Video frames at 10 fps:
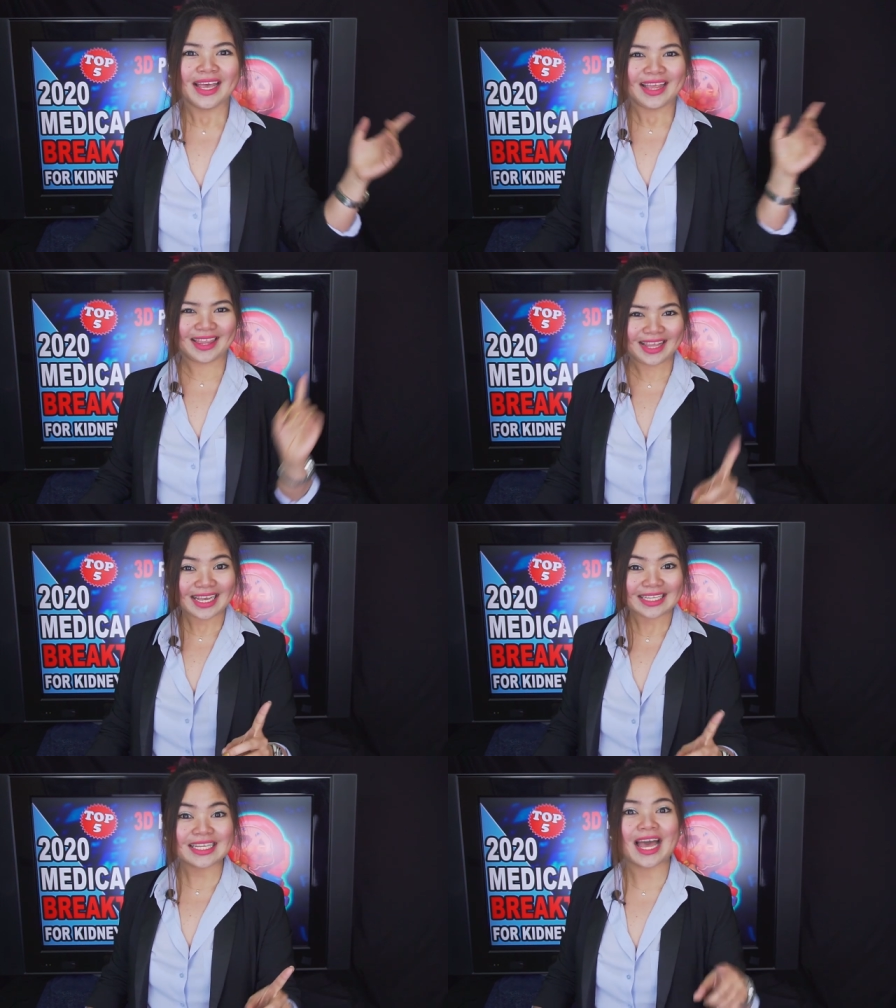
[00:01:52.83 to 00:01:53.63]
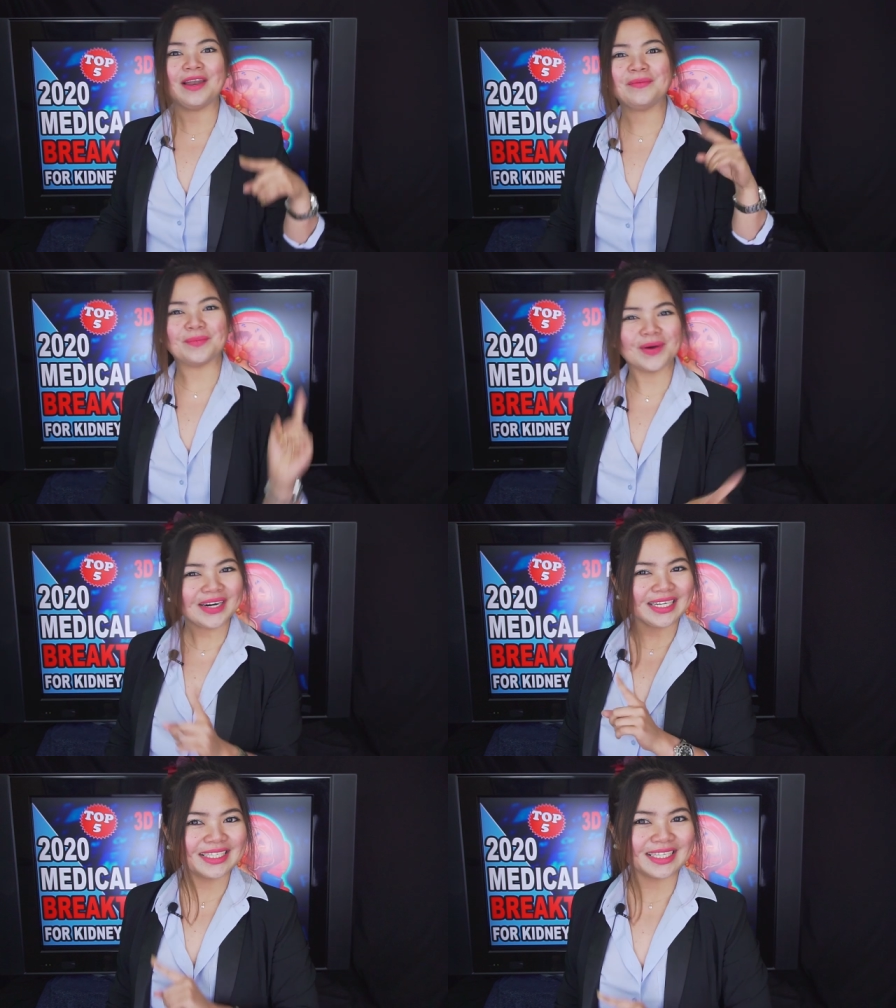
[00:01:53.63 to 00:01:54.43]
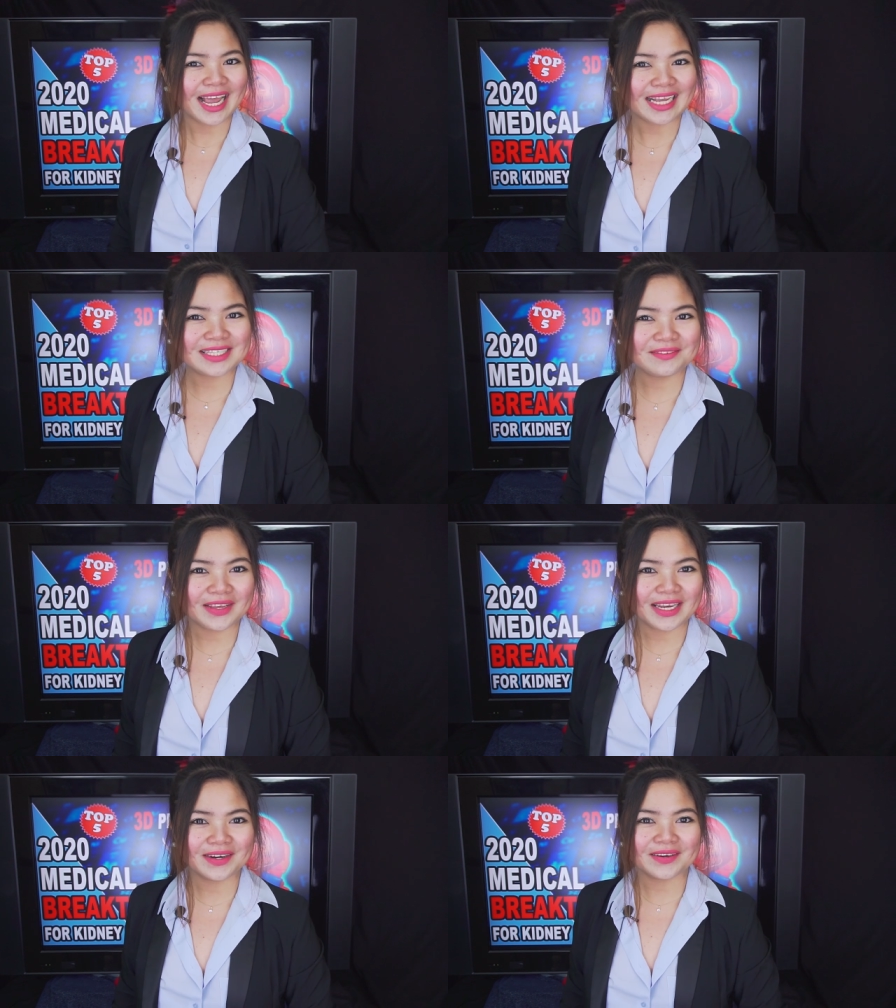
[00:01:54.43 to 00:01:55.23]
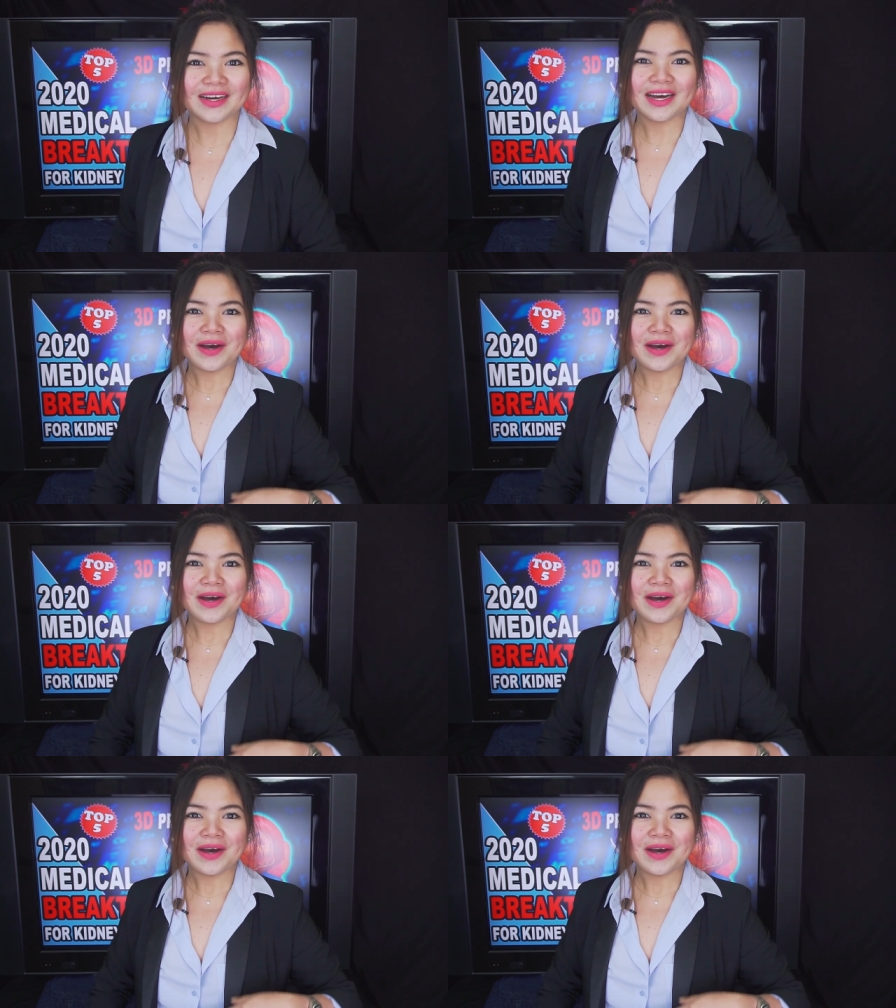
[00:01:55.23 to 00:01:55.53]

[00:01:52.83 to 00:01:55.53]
This and more in today's video.